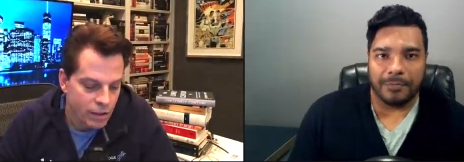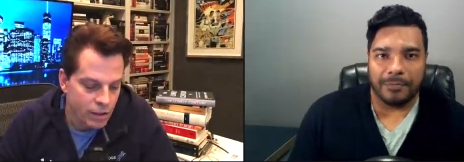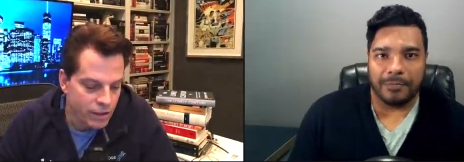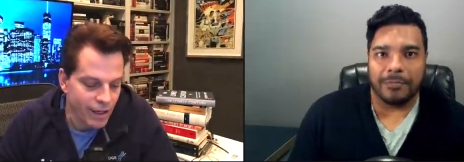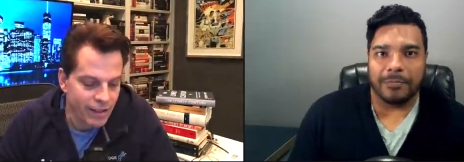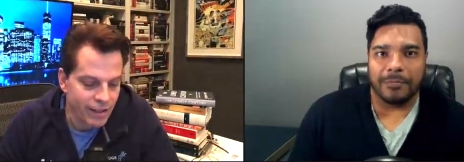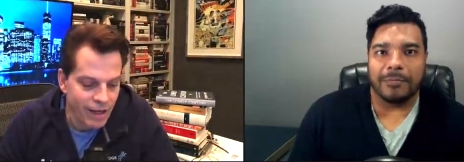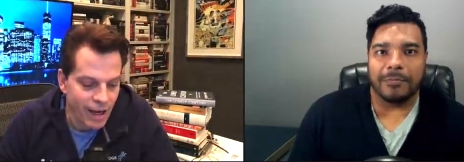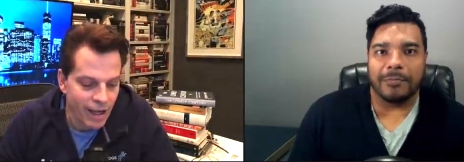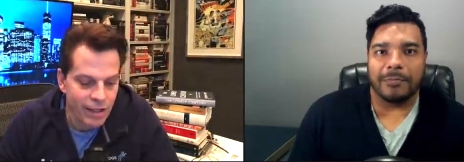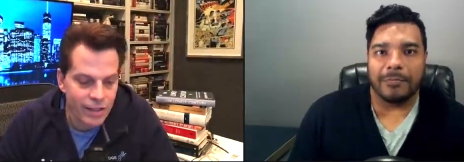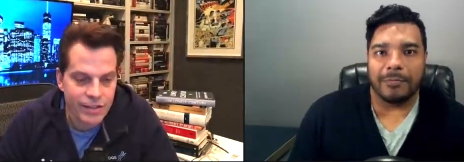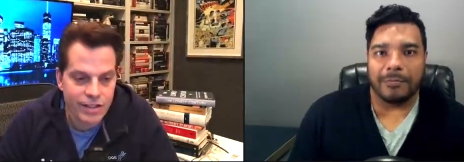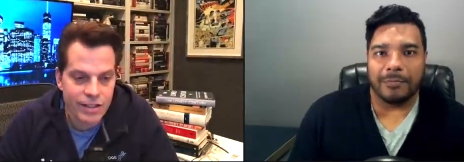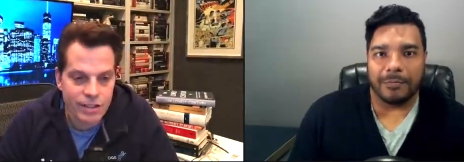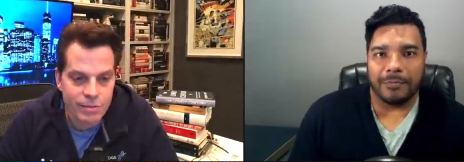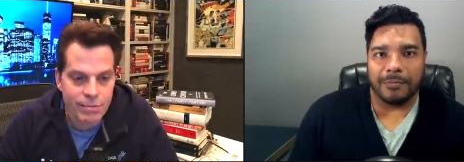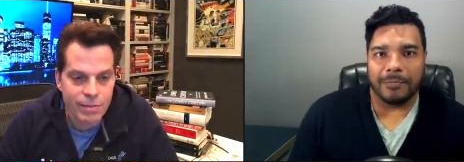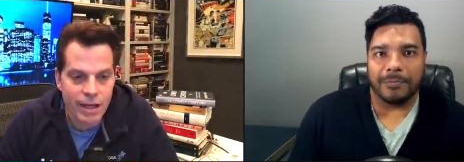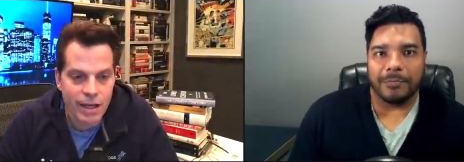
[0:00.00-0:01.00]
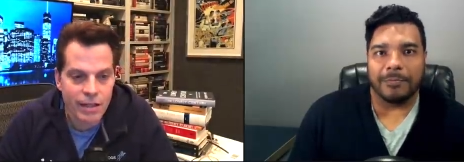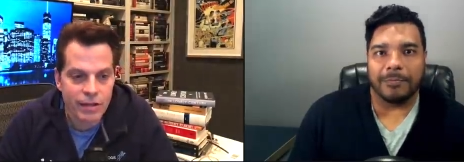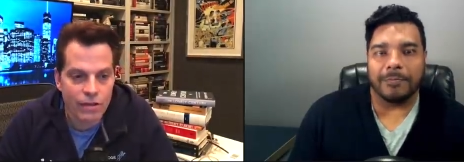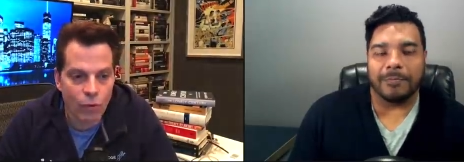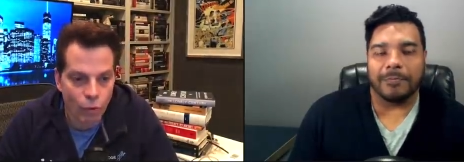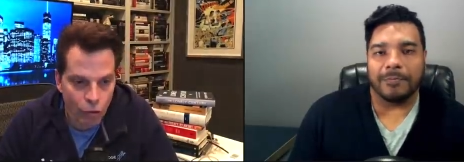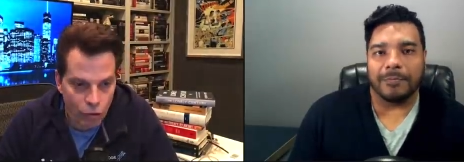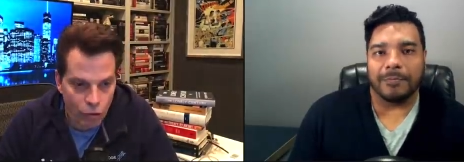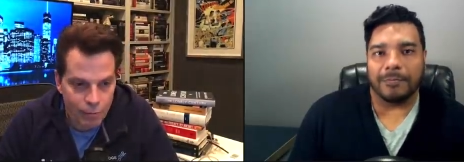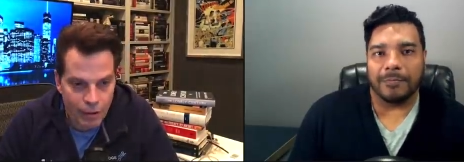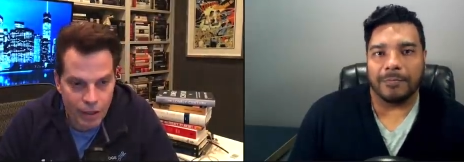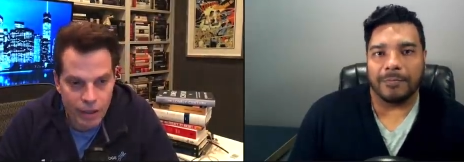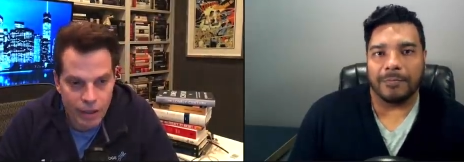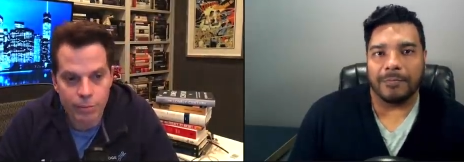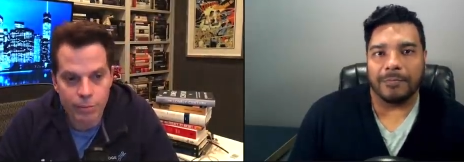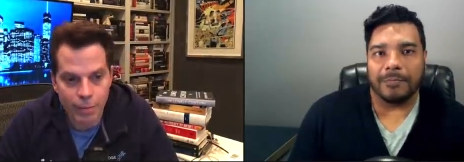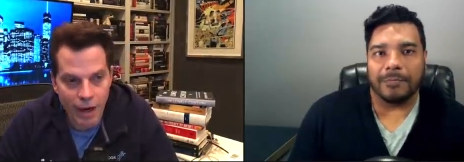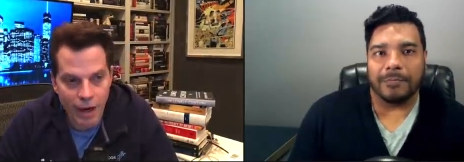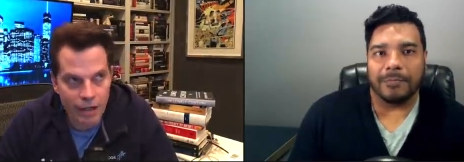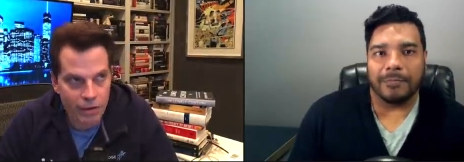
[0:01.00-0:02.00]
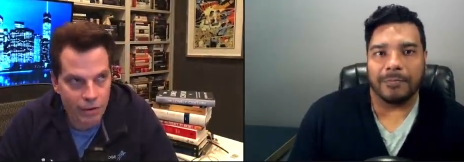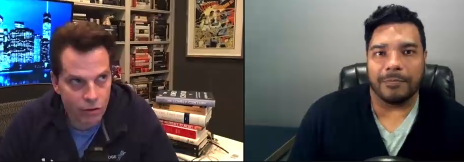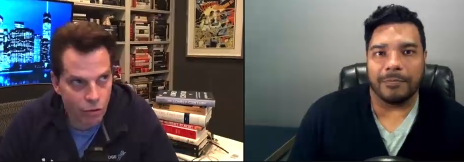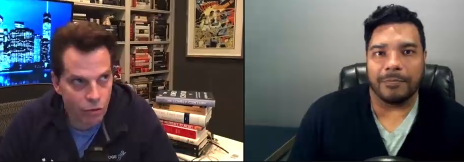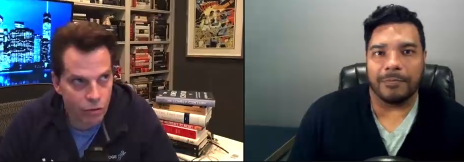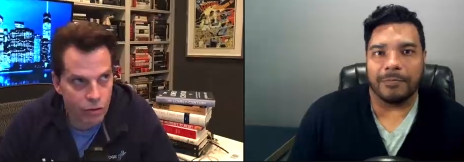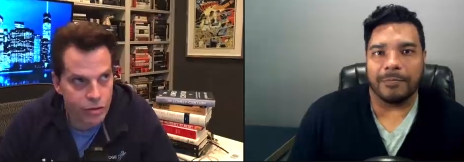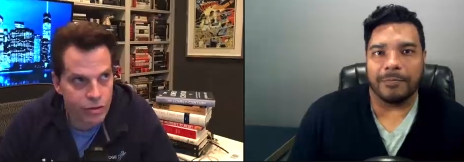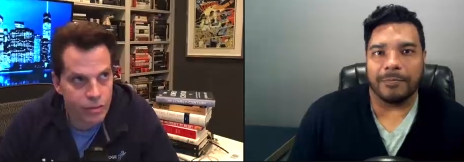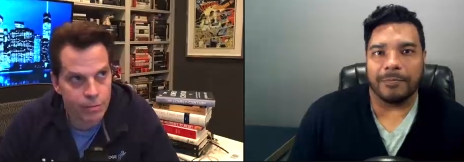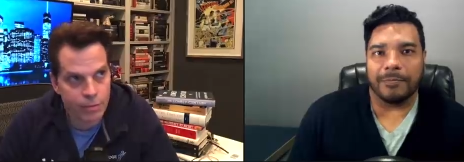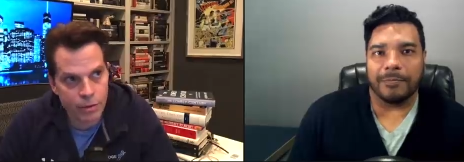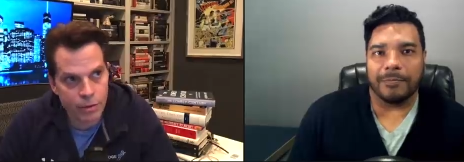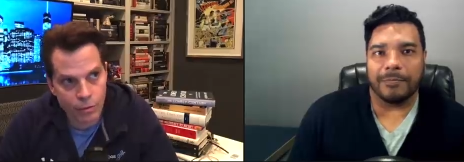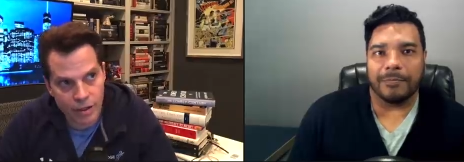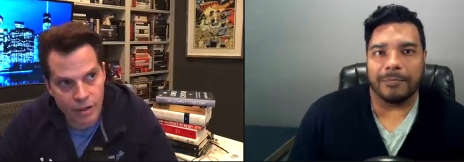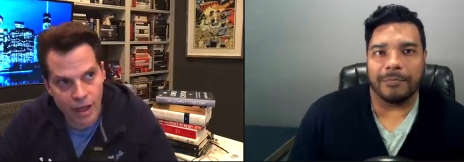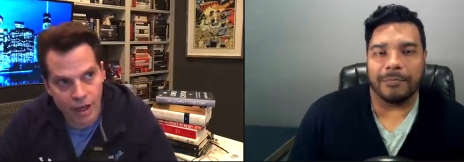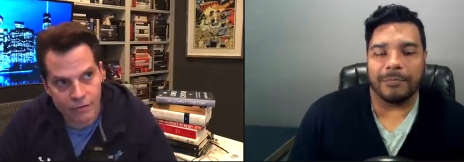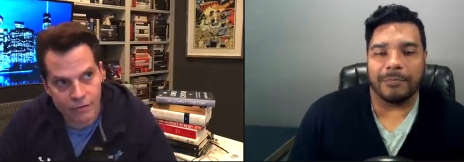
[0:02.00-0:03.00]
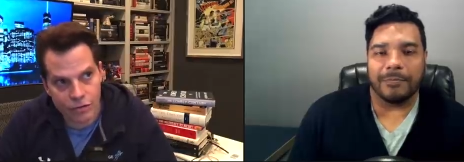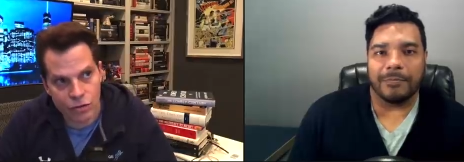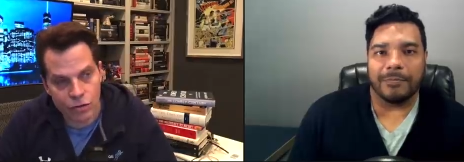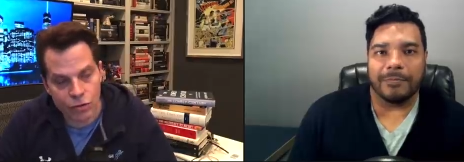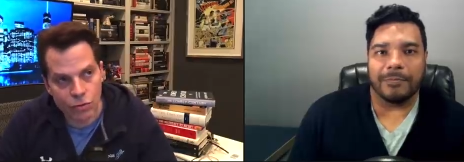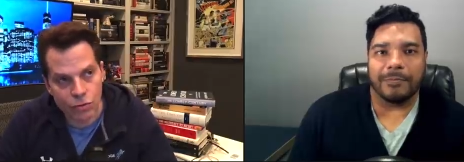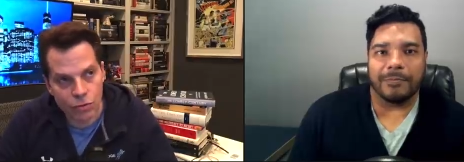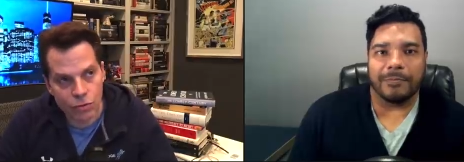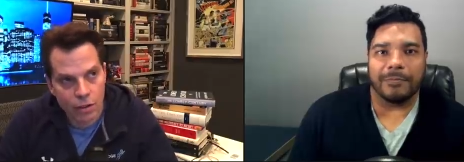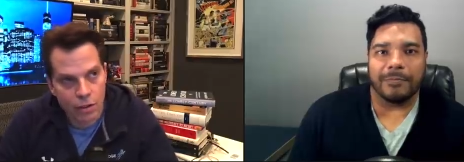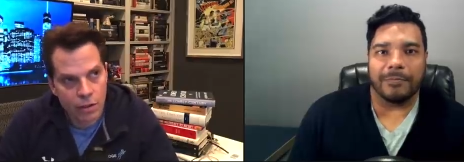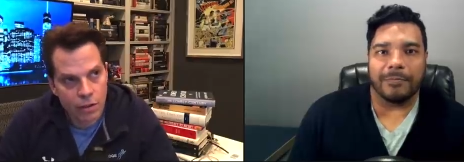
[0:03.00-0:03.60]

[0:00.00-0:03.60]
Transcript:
Speaker 1: Technology has made the world better by and large. I mean, we have to